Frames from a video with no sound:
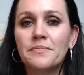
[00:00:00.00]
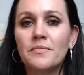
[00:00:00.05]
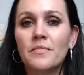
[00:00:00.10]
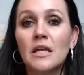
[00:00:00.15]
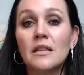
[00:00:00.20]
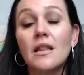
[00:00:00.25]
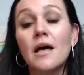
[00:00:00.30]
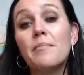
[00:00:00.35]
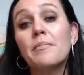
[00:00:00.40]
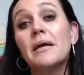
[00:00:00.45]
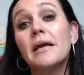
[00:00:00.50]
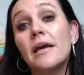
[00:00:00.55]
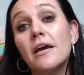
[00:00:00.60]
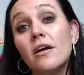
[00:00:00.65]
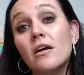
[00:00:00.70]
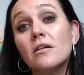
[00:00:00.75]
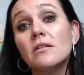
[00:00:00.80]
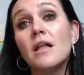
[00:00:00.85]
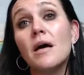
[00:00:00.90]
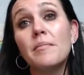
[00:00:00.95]
Let me
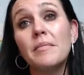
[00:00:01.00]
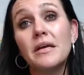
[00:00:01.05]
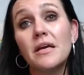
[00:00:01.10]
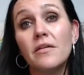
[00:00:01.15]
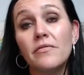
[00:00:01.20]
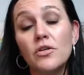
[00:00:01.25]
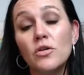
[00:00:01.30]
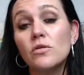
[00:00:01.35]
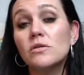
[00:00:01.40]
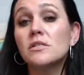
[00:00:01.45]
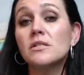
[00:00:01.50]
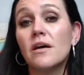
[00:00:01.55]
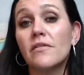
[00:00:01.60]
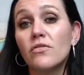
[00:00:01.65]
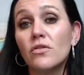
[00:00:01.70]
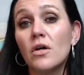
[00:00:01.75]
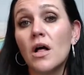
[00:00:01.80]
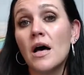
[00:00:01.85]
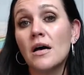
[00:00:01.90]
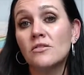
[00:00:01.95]
give you a
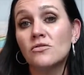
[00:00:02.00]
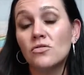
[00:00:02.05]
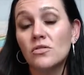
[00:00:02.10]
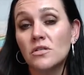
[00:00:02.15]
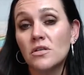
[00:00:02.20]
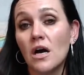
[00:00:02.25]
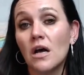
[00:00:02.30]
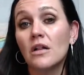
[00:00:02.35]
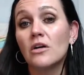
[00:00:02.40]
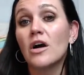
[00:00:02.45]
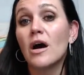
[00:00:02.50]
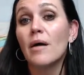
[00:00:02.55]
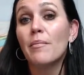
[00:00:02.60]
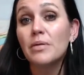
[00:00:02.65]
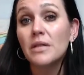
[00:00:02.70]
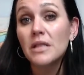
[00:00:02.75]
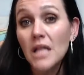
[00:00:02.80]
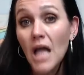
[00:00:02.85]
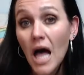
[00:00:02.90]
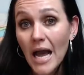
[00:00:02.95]
several $100
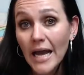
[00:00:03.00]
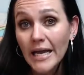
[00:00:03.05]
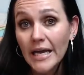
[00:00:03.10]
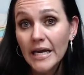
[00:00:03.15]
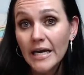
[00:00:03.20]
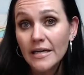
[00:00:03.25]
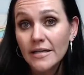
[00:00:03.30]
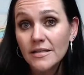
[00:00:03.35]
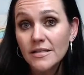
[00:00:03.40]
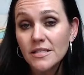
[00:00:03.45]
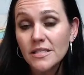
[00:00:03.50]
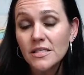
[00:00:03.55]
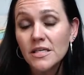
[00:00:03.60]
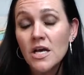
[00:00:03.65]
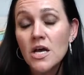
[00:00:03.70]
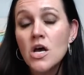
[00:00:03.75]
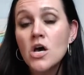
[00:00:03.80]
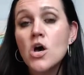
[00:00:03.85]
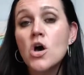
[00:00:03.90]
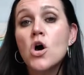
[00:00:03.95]
appliance,
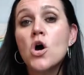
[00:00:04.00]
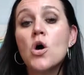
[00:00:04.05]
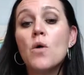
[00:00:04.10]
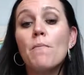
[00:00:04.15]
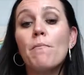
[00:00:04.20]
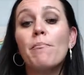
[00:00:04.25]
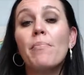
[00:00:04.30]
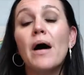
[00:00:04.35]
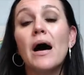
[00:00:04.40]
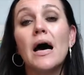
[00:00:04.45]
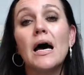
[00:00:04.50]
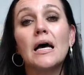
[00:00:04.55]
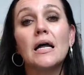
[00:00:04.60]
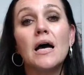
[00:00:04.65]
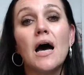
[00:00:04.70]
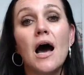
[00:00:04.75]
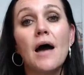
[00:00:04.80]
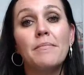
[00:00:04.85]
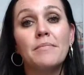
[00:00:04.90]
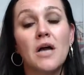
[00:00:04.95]
but
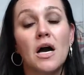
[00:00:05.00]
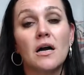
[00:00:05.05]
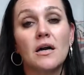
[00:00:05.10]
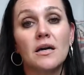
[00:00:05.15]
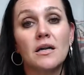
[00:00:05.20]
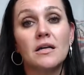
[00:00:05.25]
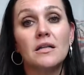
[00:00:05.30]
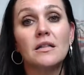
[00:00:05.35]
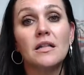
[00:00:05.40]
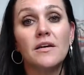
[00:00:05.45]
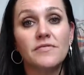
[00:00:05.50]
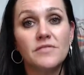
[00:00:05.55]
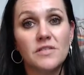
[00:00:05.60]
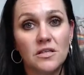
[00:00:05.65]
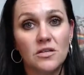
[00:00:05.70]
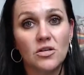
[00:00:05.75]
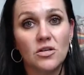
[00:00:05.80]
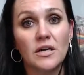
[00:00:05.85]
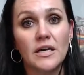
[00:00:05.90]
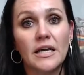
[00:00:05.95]
I'm not going to lift
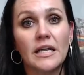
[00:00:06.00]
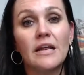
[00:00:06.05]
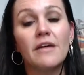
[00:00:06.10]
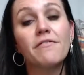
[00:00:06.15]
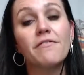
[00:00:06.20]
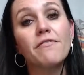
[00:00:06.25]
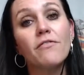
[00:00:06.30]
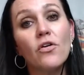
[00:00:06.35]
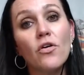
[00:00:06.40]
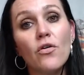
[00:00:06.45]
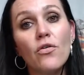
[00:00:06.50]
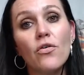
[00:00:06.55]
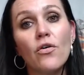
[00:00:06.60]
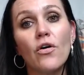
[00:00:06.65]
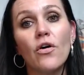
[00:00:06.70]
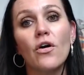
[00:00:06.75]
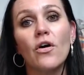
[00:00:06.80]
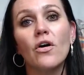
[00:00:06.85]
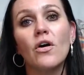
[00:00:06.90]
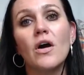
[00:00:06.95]
and look any
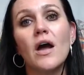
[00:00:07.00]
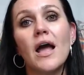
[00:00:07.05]
further.